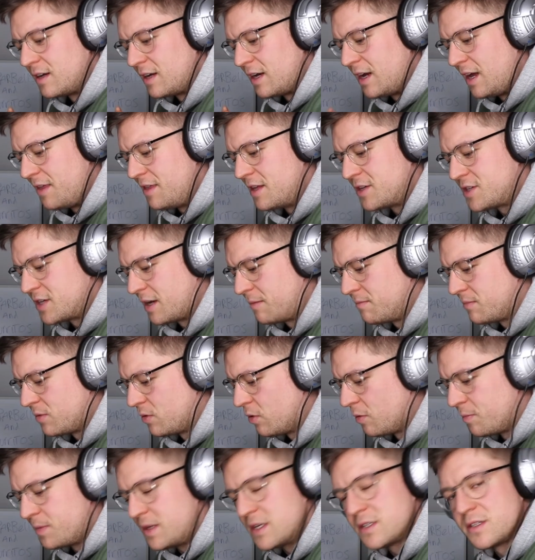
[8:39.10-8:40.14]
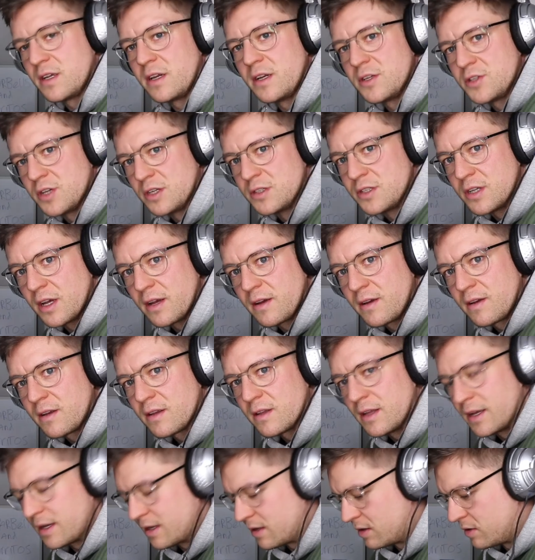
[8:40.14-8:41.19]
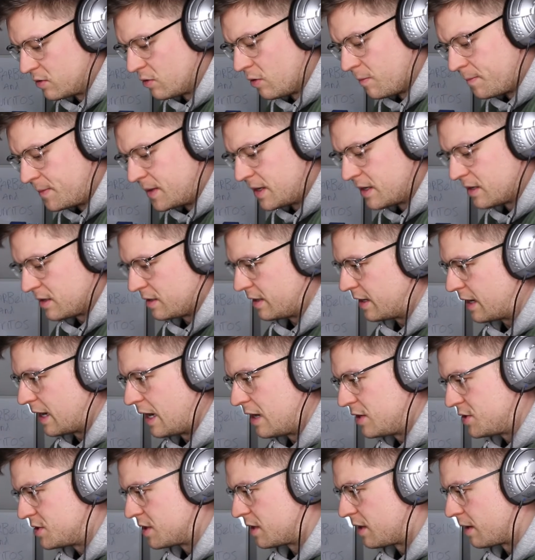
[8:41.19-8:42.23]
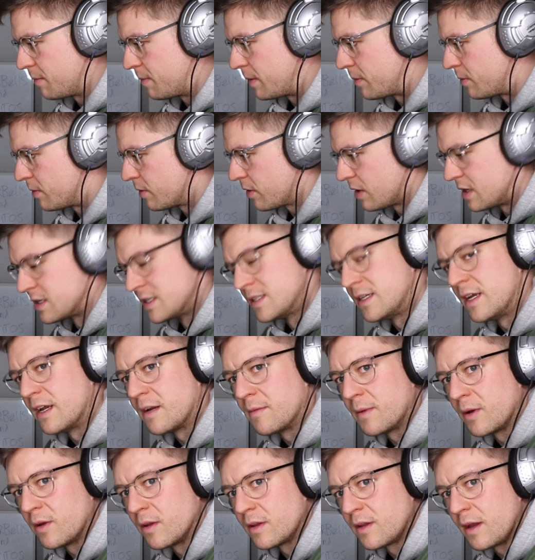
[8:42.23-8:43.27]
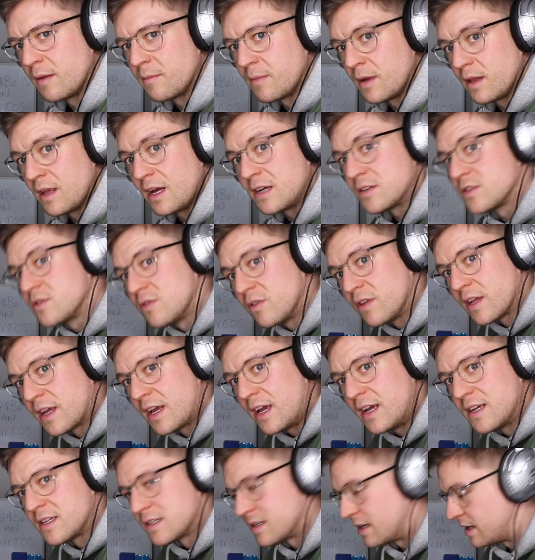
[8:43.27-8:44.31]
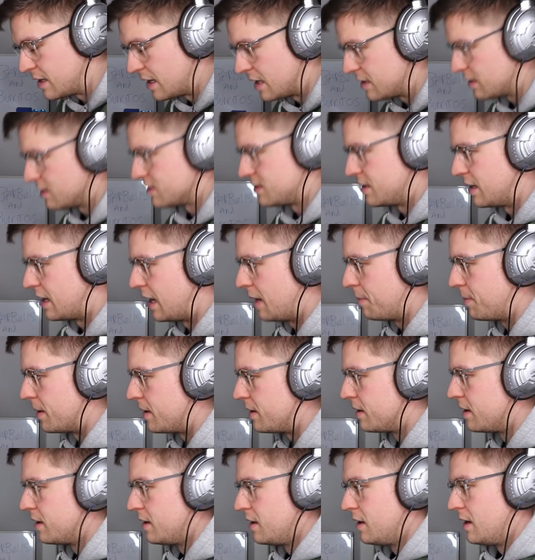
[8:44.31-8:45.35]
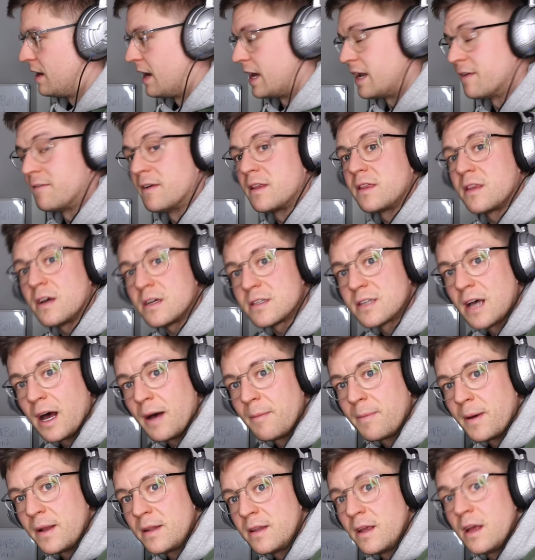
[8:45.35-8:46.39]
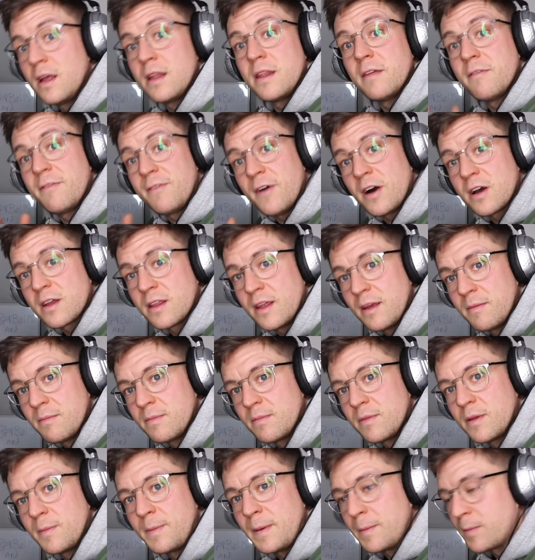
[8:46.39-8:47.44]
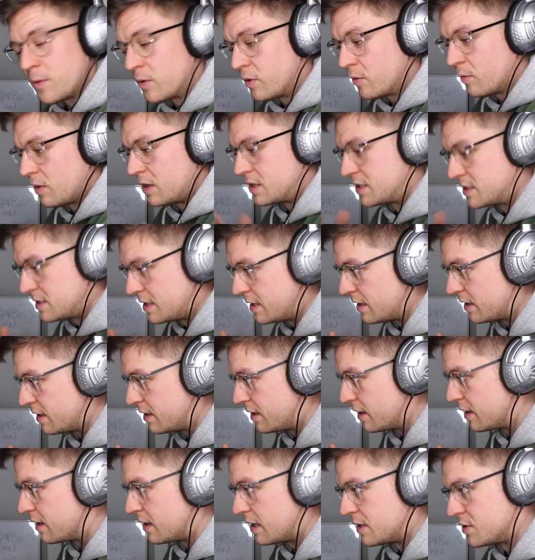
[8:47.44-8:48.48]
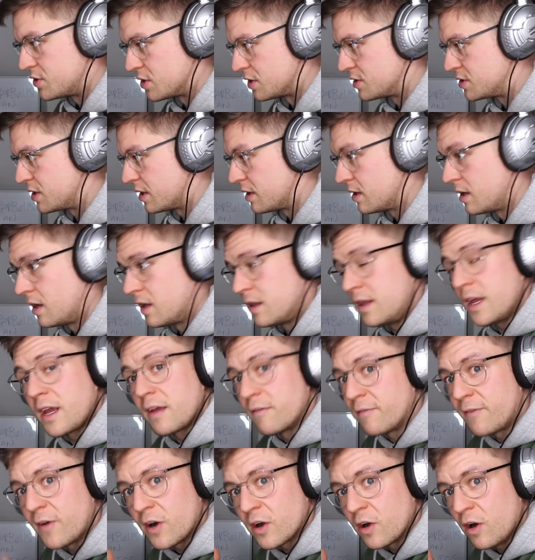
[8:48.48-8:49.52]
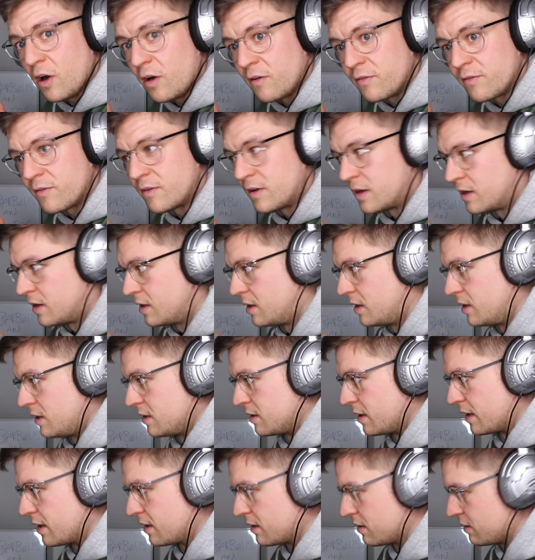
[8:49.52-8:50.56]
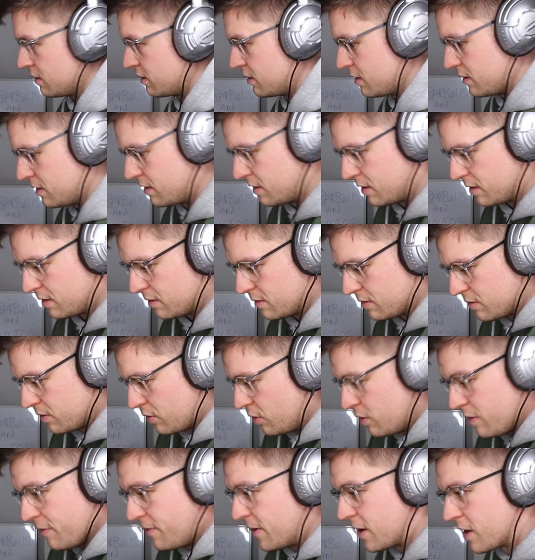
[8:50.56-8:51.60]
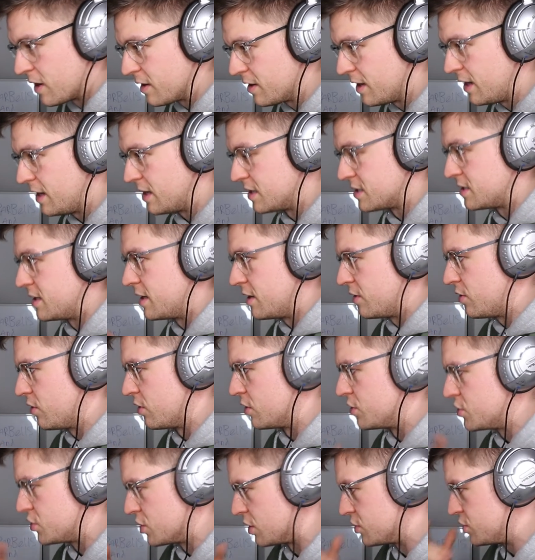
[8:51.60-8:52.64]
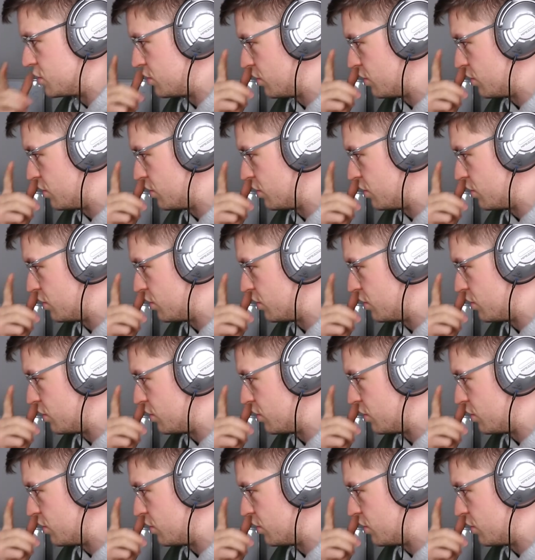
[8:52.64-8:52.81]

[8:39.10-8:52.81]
in the gym, nobody's there to judge you. Like, nobody, like, I used to think people were going to stare at me all the time, but that's not the case. Like, that doesn't happen. And if it does happen, then fuck them. The people who want to stare at you and judge you, they can fuck off. Like, who the fuck are they to stare at you and judge